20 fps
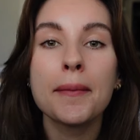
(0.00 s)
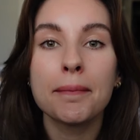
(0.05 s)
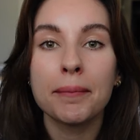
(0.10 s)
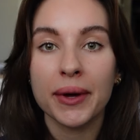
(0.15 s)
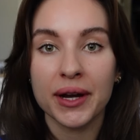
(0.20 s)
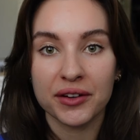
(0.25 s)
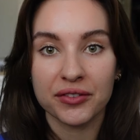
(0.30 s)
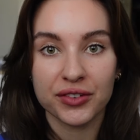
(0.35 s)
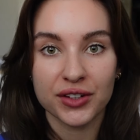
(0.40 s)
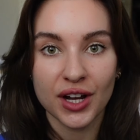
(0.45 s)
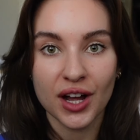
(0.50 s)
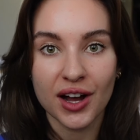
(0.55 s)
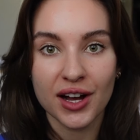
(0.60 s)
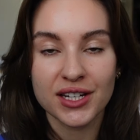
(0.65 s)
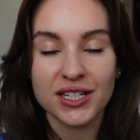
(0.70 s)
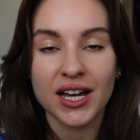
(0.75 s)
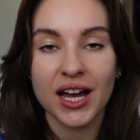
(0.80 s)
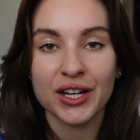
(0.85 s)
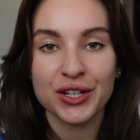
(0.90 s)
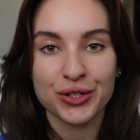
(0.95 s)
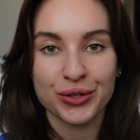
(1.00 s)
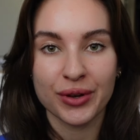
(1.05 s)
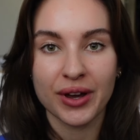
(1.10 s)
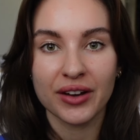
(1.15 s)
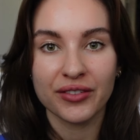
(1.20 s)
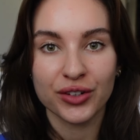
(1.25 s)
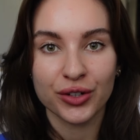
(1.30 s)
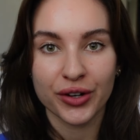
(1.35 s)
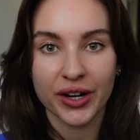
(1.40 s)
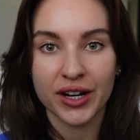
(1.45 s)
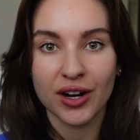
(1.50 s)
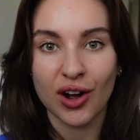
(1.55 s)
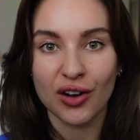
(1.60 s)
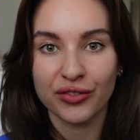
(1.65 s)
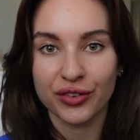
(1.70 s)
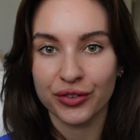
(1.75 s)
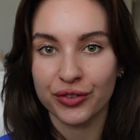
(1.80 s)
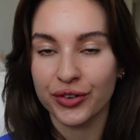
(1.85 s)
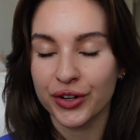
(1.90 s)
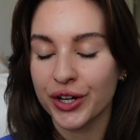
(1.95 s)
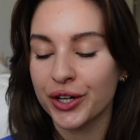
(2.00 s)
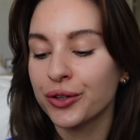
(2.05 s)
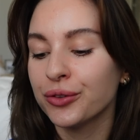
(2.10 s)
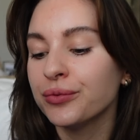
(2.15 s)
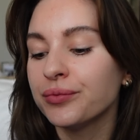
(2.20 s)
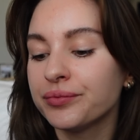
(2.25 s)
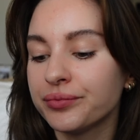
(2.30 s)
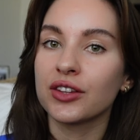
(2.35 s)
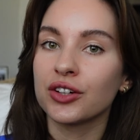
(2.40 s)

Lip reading: But if not, I do have a great offer for you.